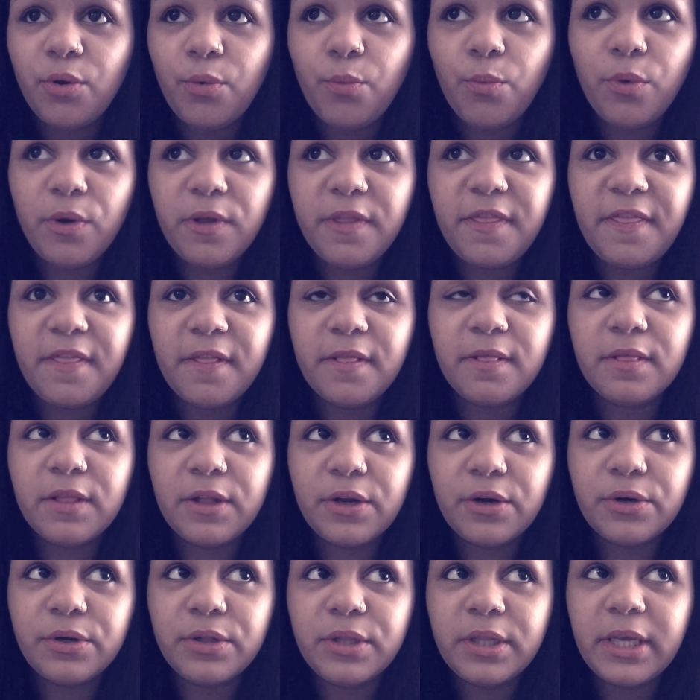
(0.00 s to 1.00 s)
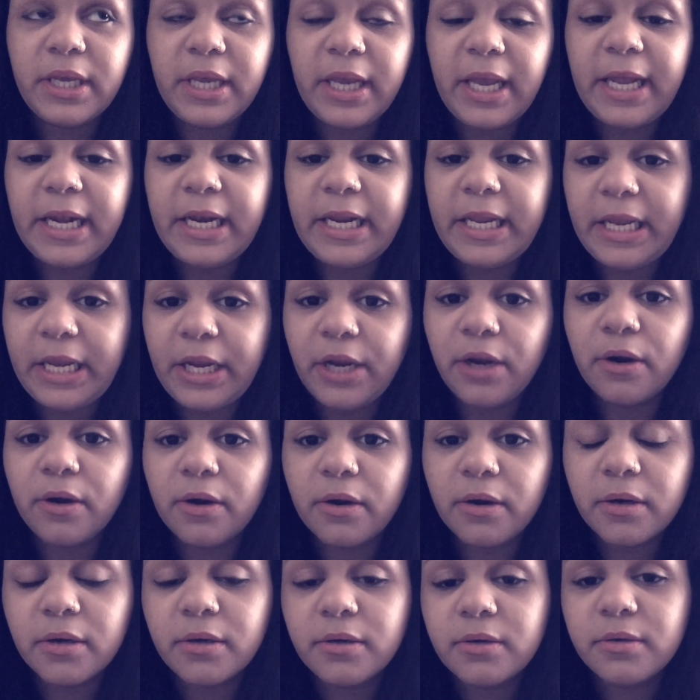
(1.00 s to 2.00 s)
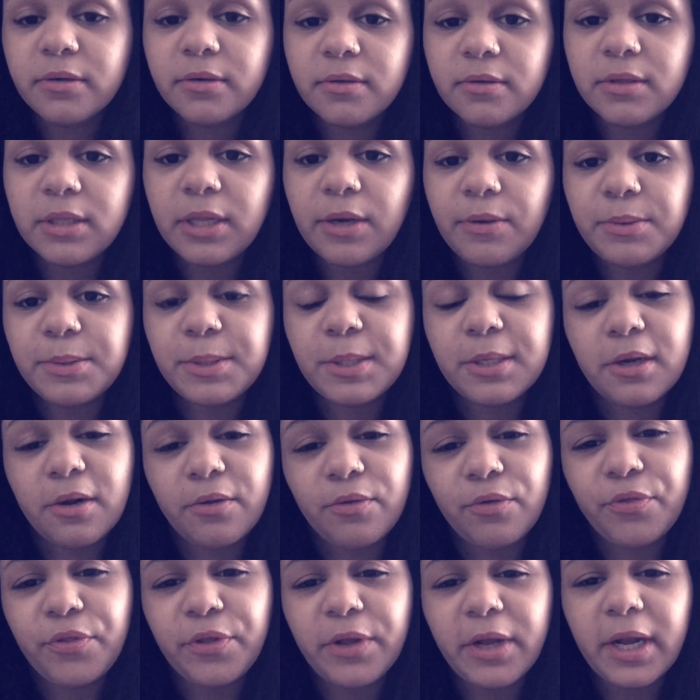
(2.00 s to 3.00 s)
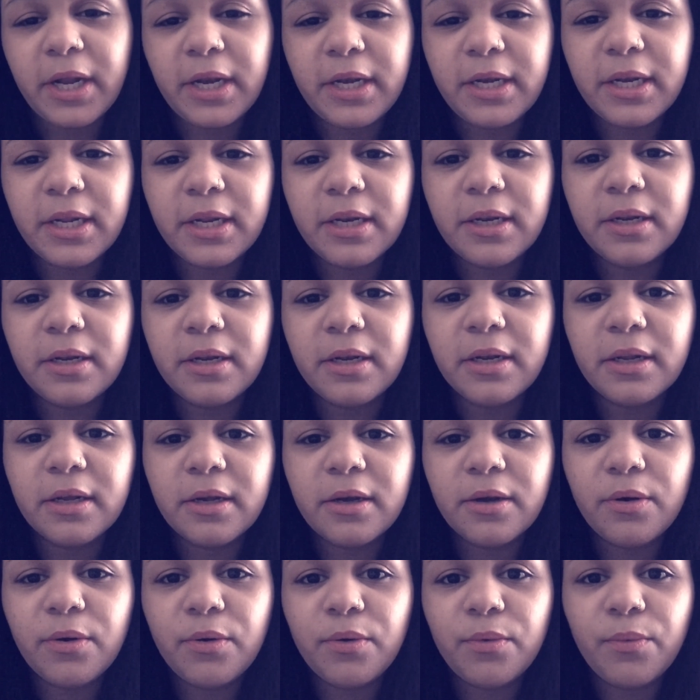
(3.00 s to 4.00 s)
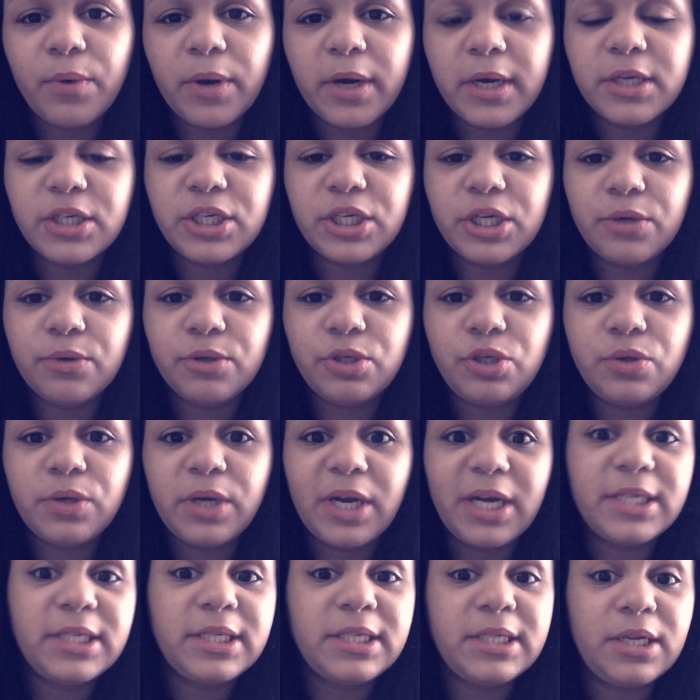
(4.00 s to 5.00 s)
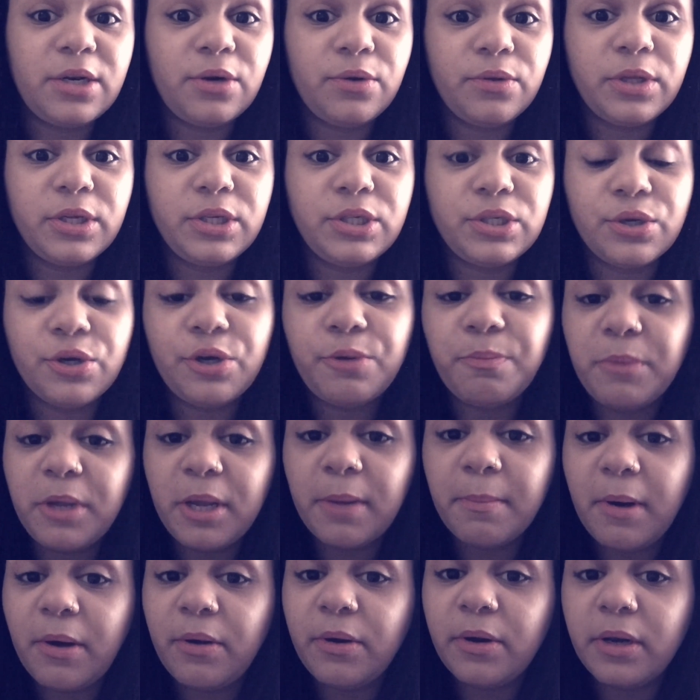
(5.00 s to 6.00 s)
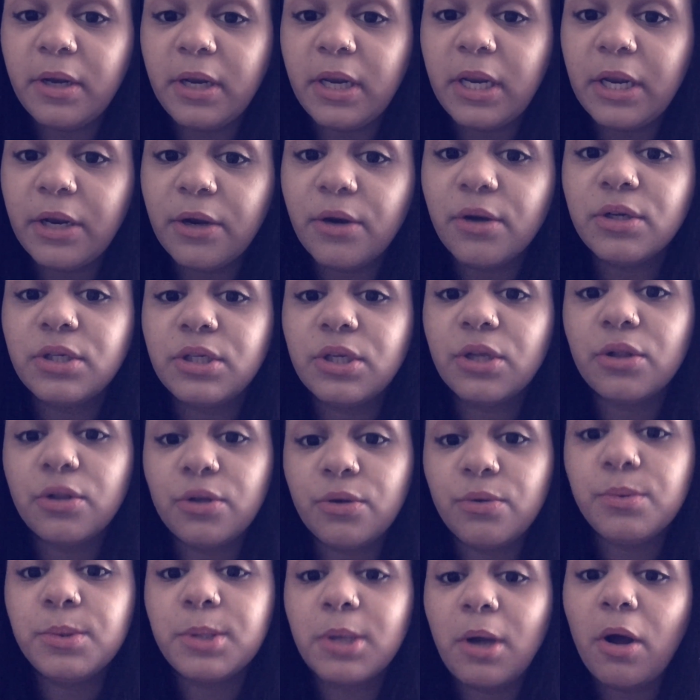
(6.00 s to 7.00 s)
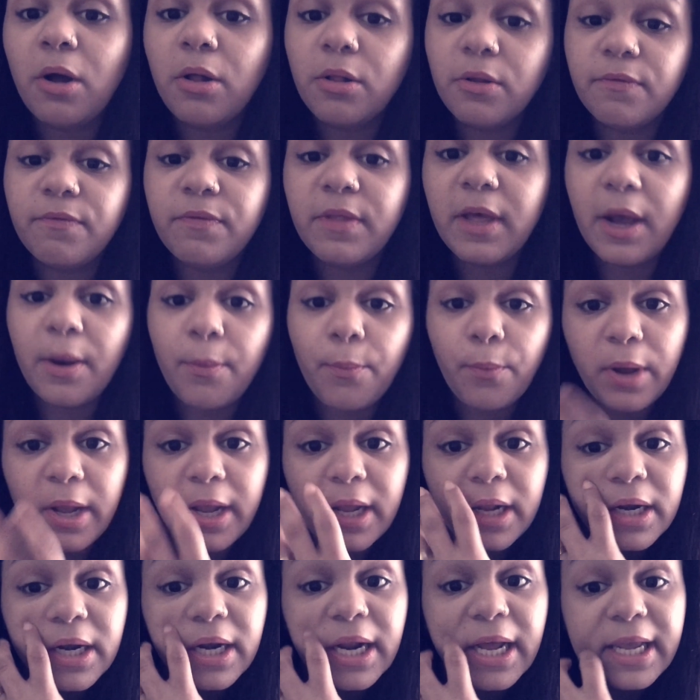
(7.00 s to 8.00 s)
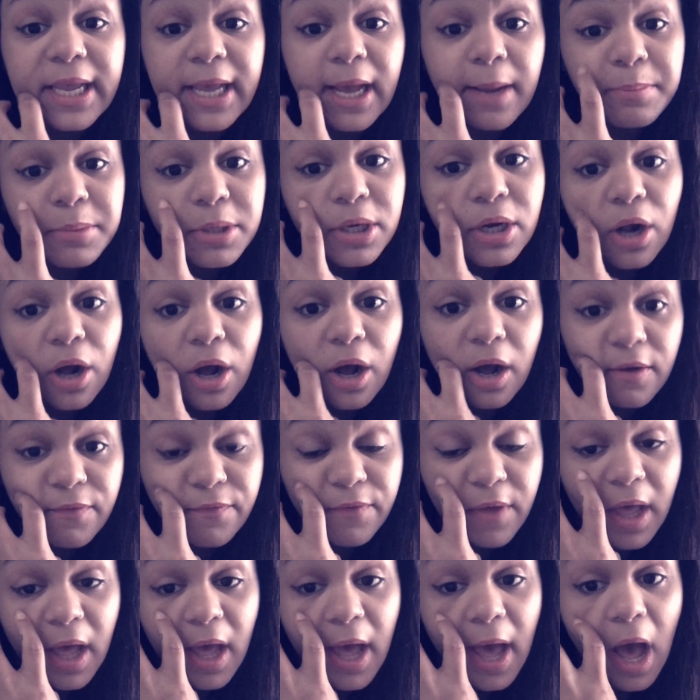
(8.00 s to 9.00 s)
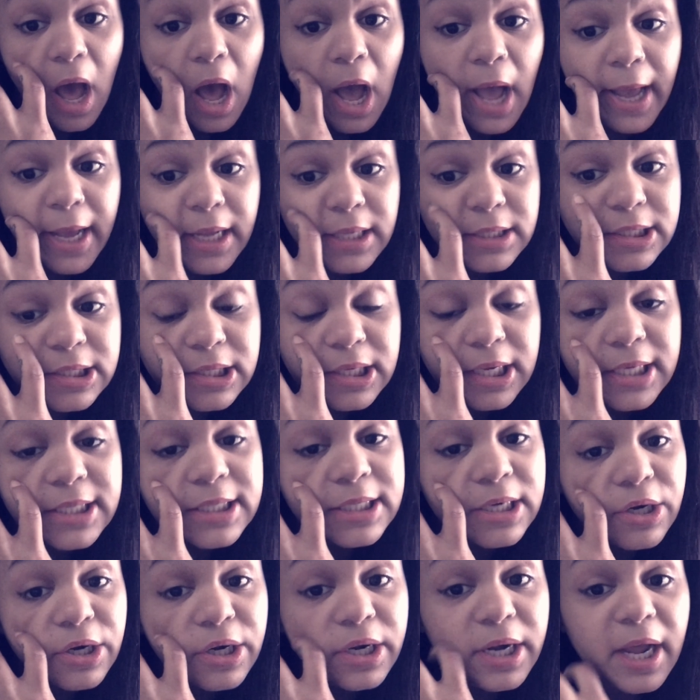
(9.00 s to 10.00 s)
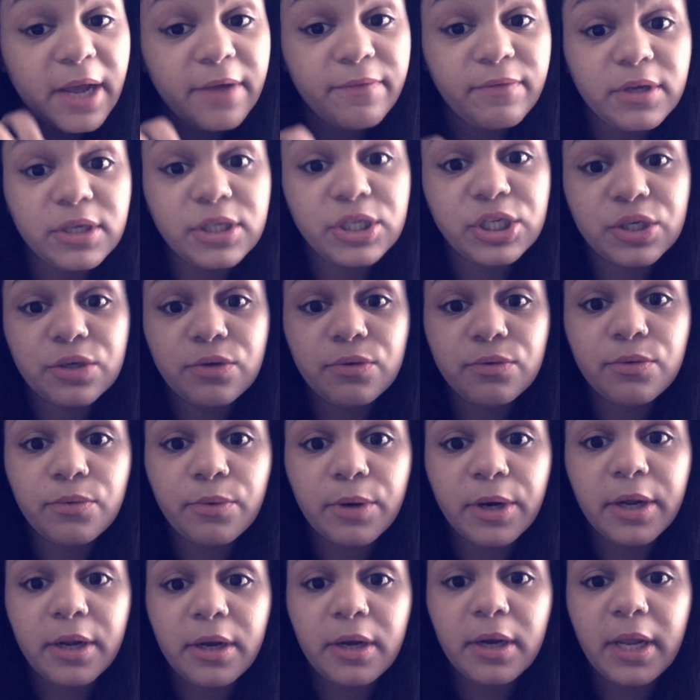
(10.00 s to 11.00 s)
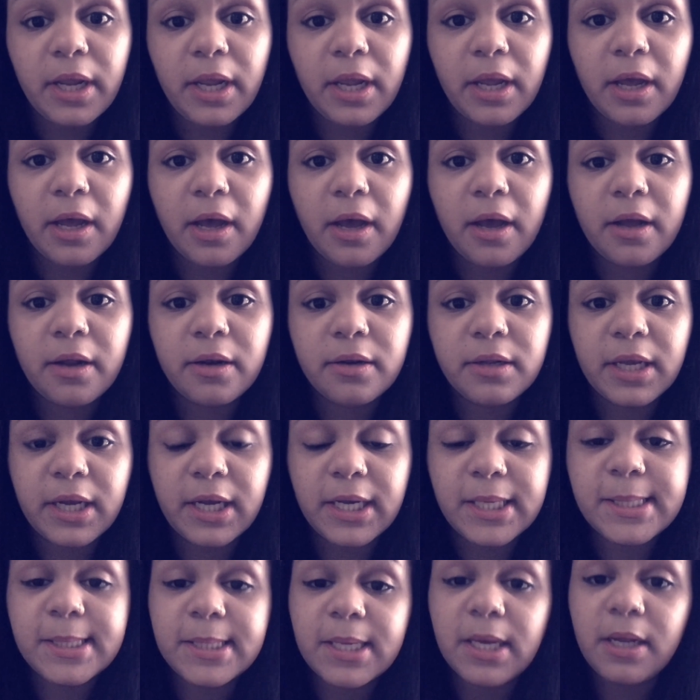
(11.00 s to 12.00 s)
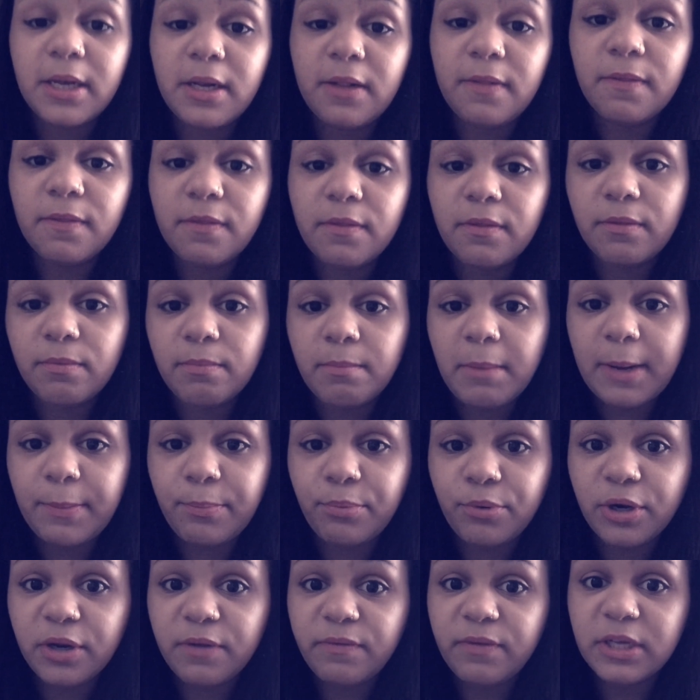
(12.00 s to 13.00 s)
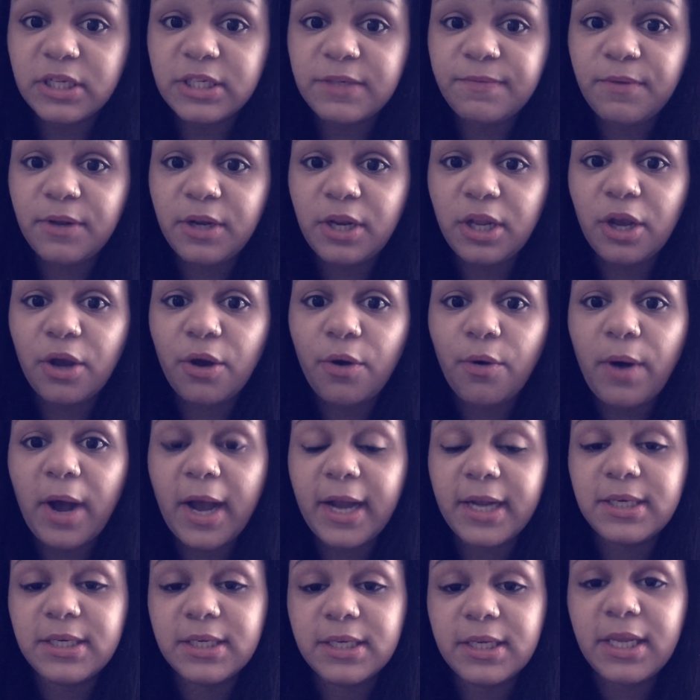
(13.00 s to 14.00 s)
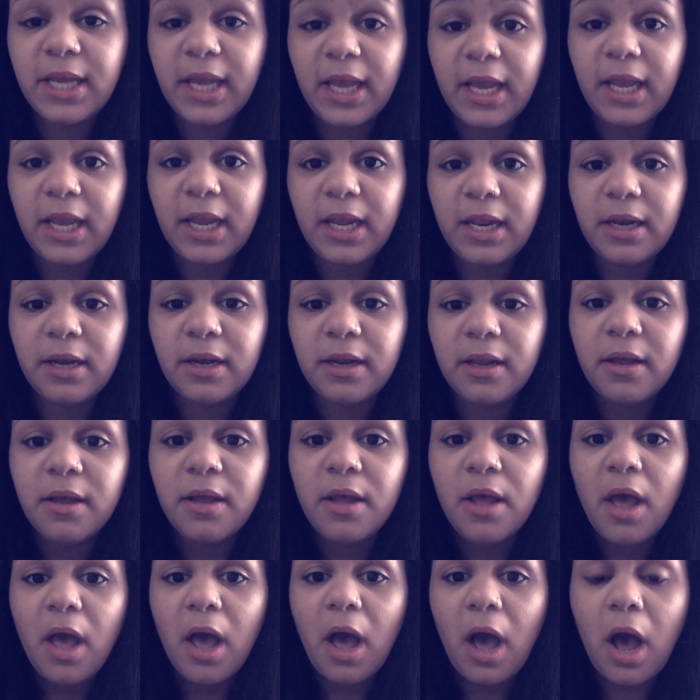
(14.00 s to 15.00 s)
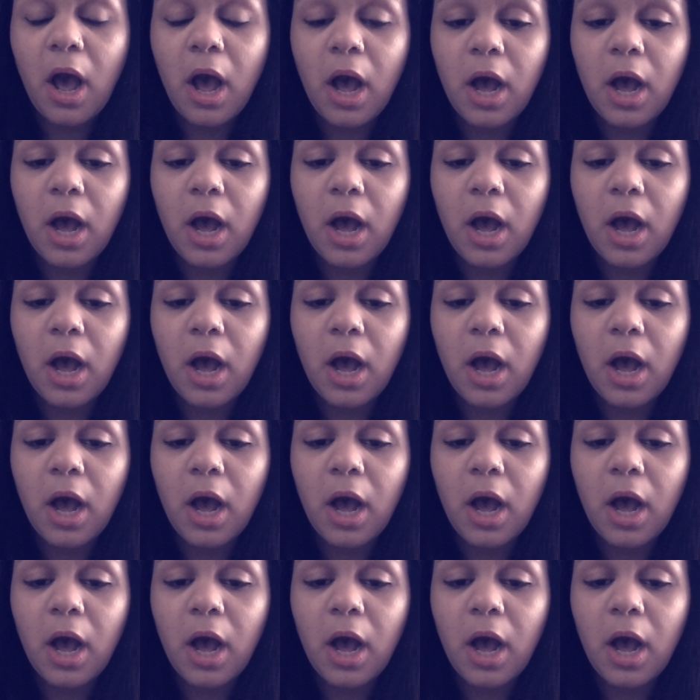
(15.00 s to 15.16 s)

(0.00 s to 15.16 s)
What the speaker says: with literally in a year. And that was another thing I did want to share with you guys, is it only took me about a year to lose all of that weight, and I kept it off until I started having children. And like I said in my previous video, I did gain